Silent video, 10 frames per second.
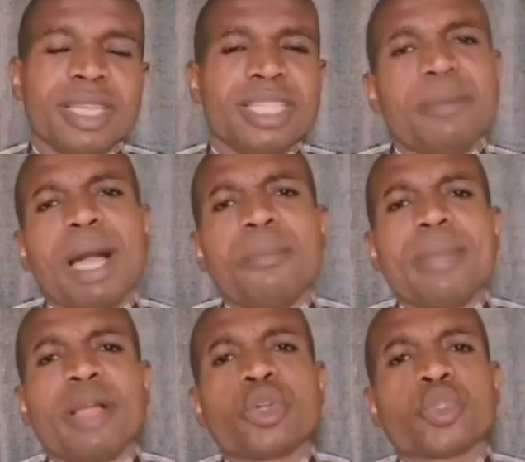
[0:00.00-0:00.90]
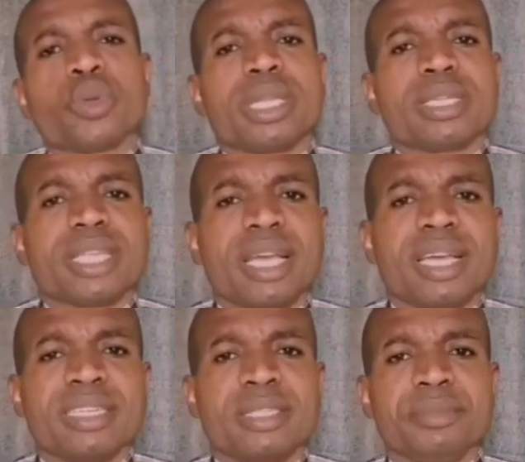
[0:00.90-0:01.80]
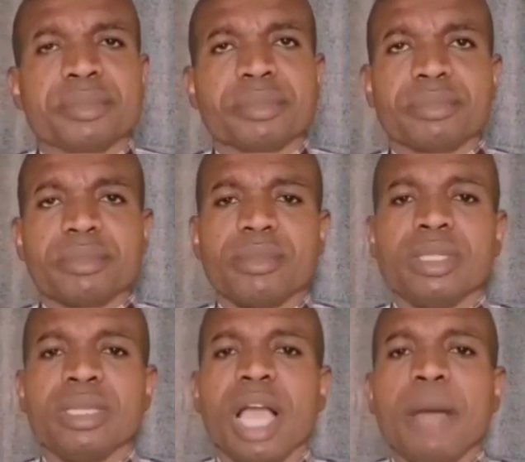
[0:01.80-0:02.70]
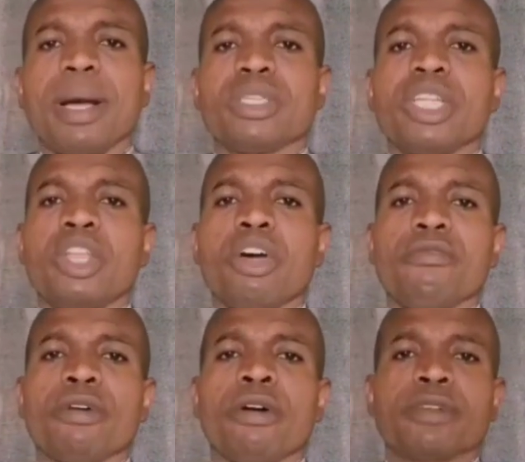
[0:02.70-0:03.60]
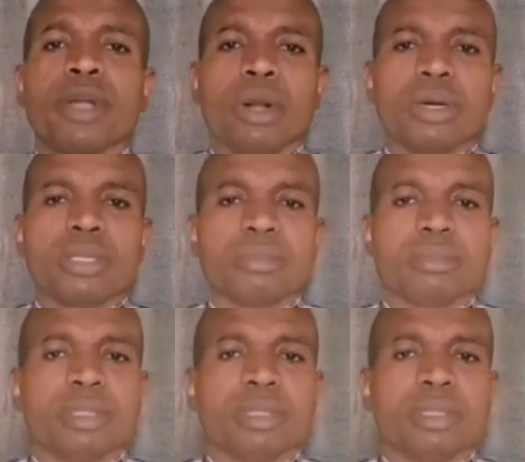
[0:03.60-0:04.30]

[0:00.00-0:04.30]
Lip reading: The Bible makes us to understand about the love of God.